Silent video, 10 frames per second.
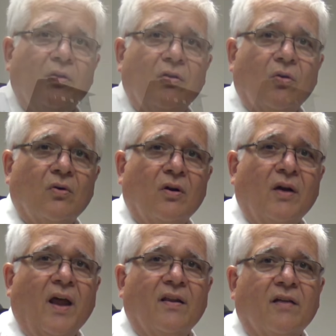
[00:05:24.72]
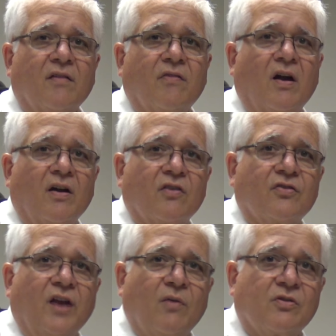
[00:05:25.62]
the door and let the fire
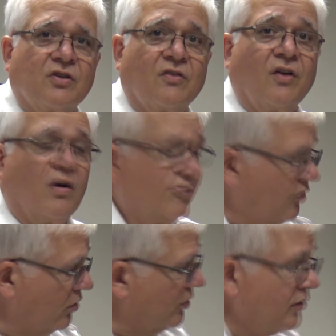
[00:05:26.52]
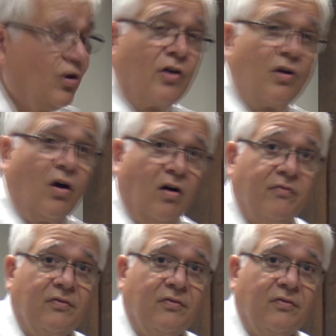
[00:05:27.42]
extinguish itself. Certainly turn it off,